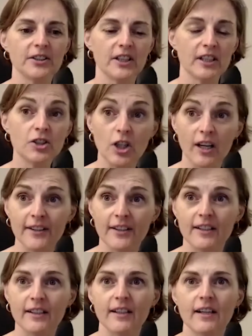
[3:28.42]

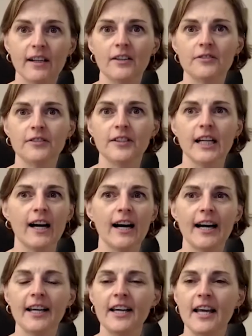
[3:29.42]
daughter of
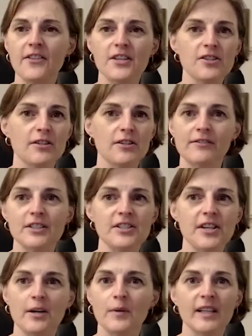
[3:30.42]
God and this universe
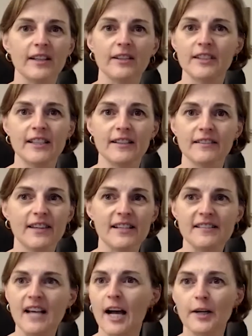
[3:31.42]
that we live in,
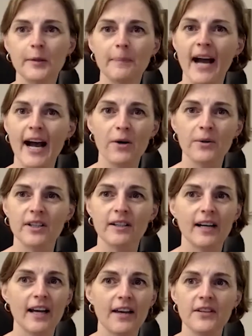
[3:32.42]
this higher
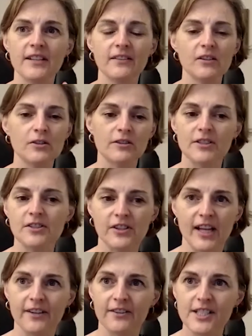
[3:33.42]
power and this universal
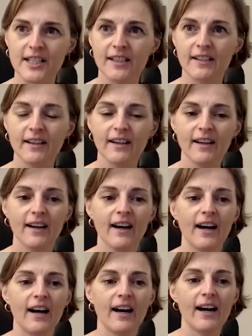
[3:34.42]
energy.
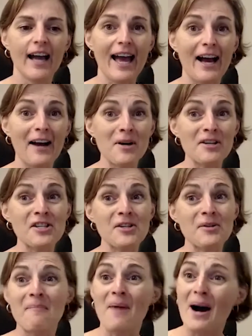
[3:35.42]
I'm also
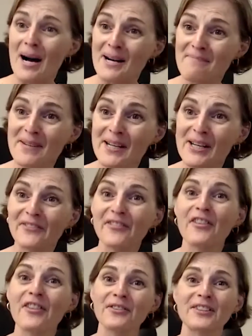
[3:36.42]
a mom of
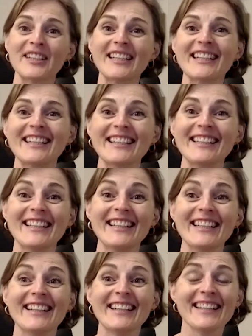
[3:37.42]
3
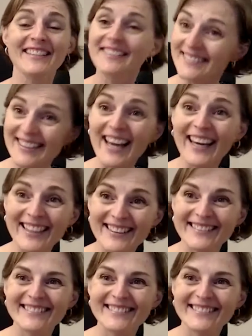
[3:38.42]
insane,